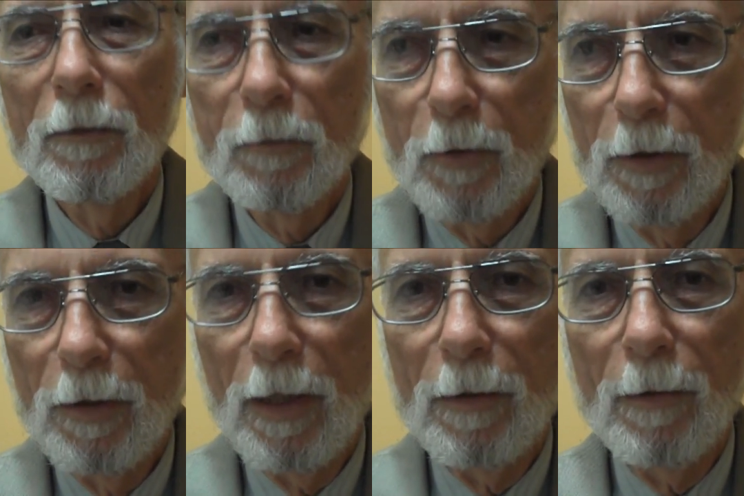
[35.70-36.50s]
Why
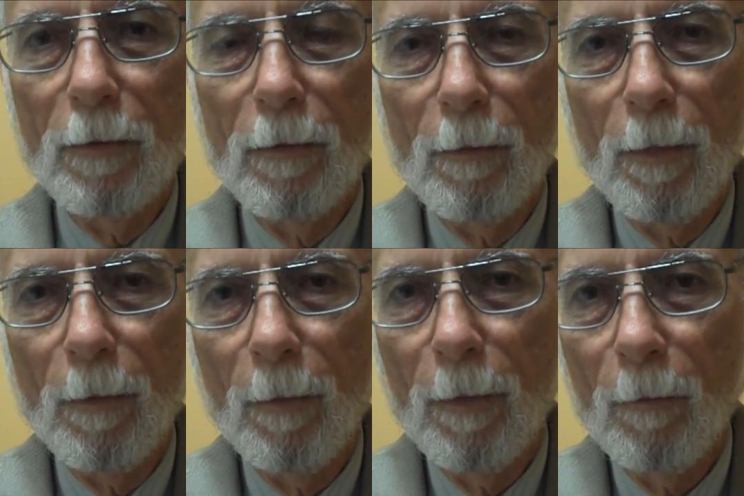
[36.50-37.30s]
do you
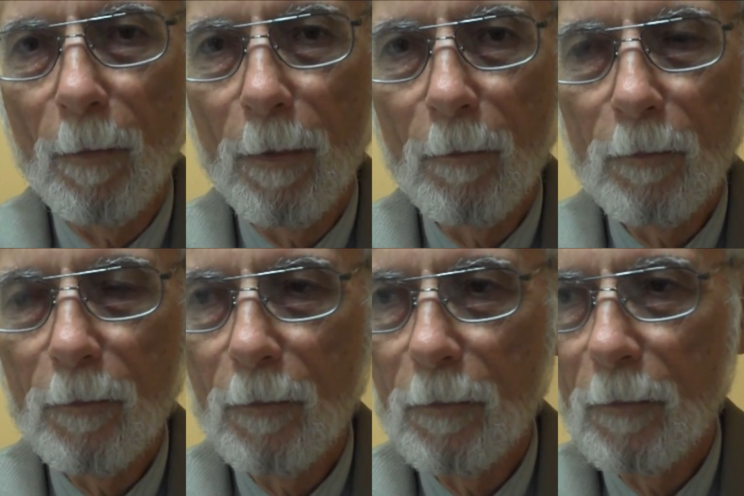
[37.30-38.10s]
favor single
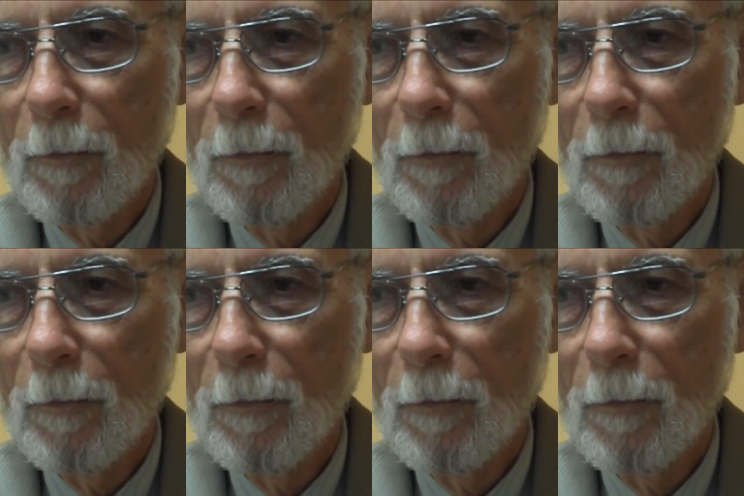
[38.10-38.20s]
payer?